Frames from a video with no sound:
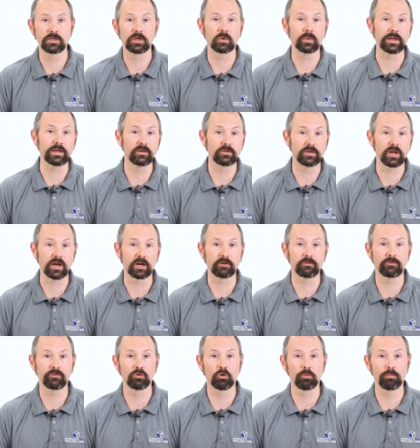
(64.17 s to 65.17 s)
your in-tank
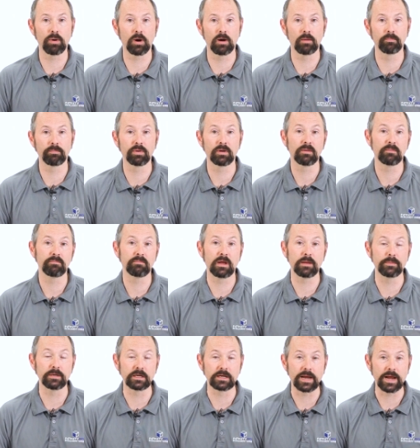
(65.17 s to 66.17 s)
fuel pump,
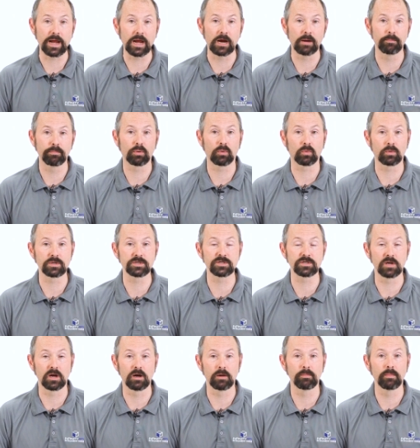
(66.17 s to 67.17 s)
maybe an amp or a
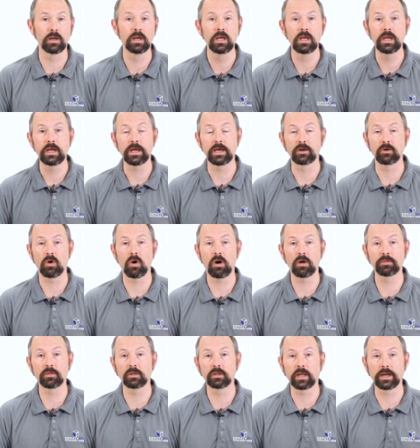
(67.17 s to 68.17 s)
sub, and all
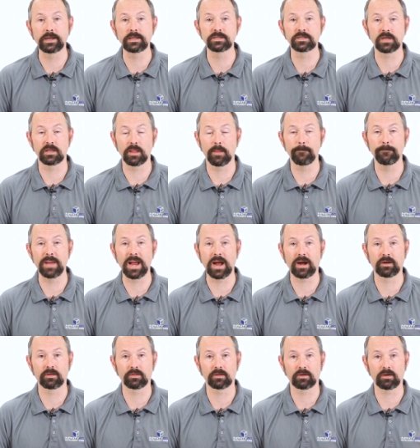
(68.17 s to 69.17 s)
the lights on the
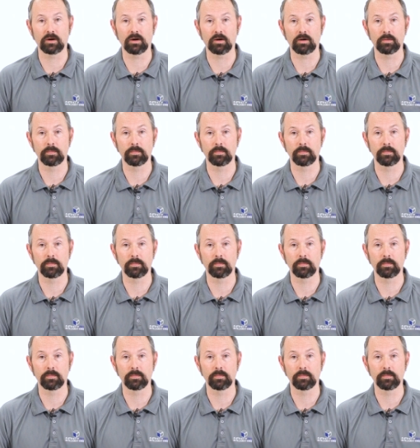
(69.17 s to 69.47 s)
back of the car.